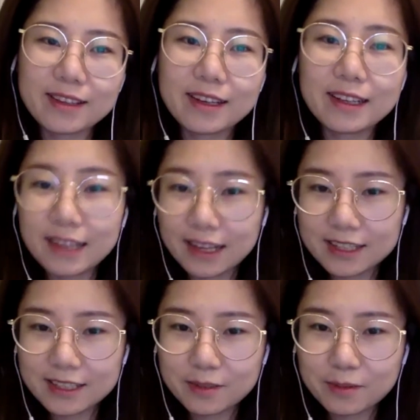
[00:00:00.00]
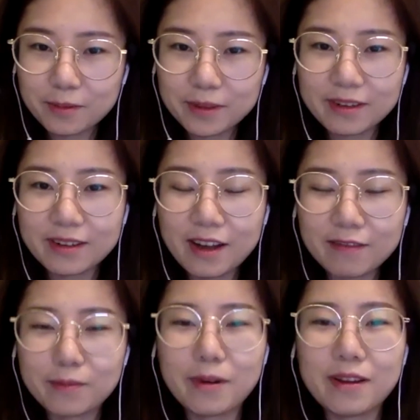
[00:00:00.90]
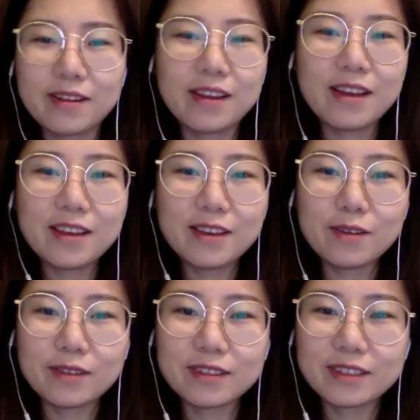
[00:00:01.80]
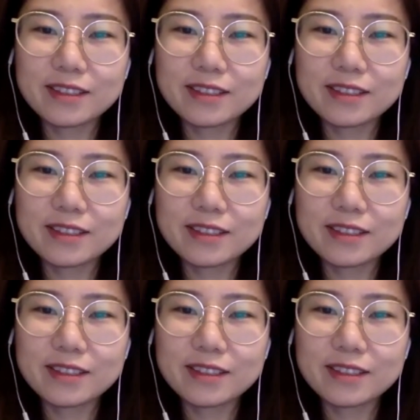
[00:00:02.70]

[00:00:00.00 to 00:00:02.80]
clicks with their loved one, to